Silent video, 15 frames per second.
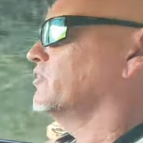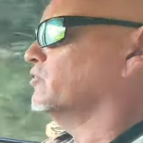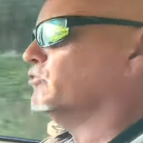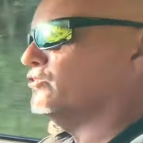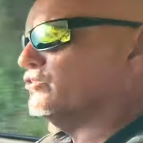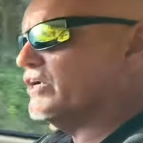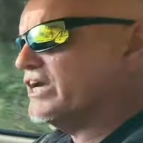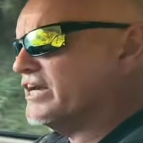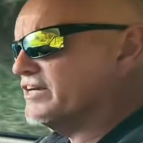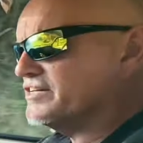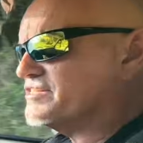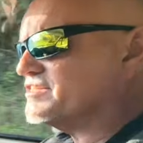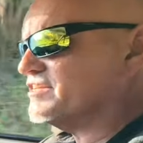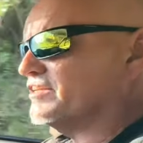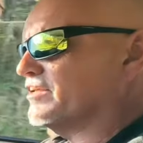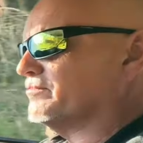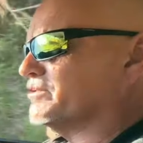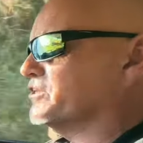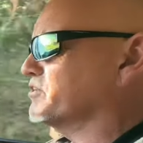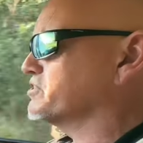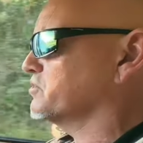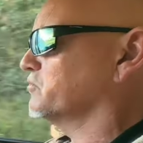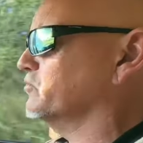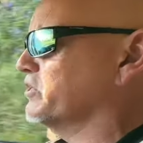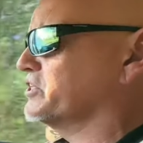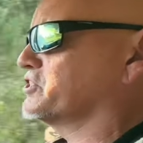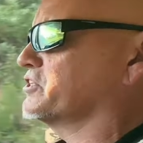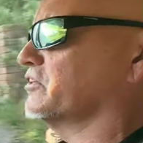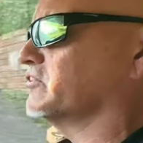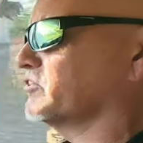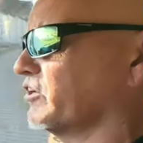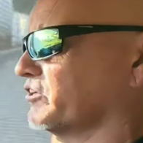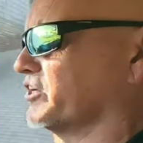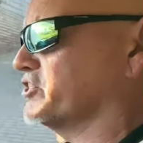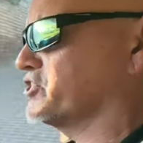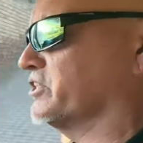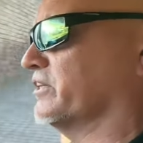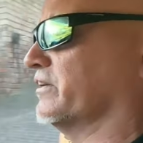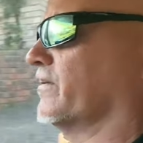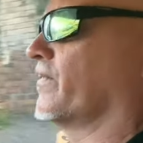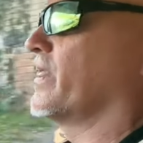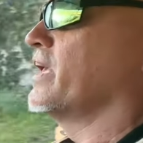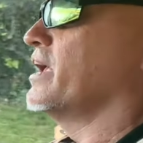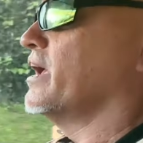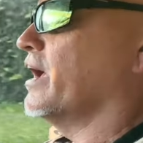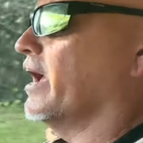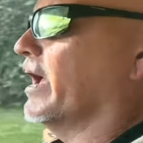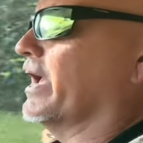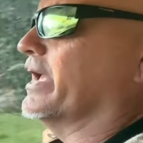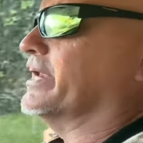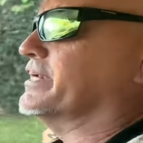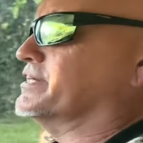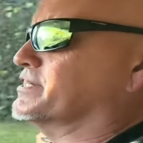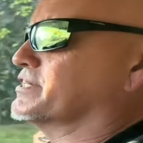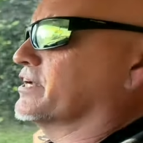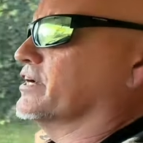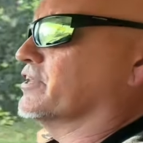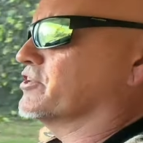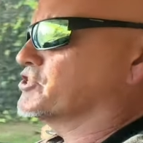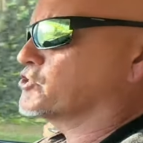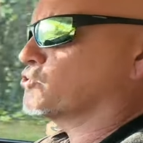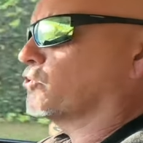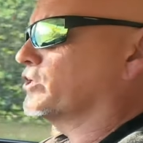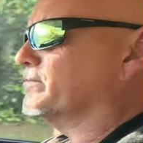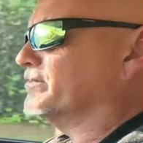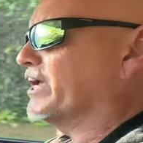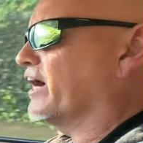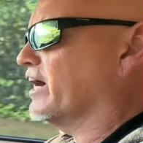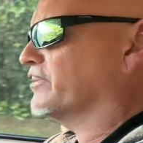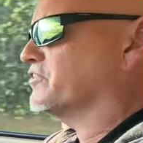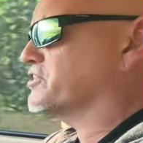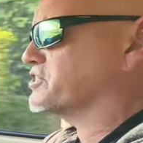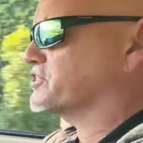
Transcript: You rarely see them in this original condition. And uh, the story behind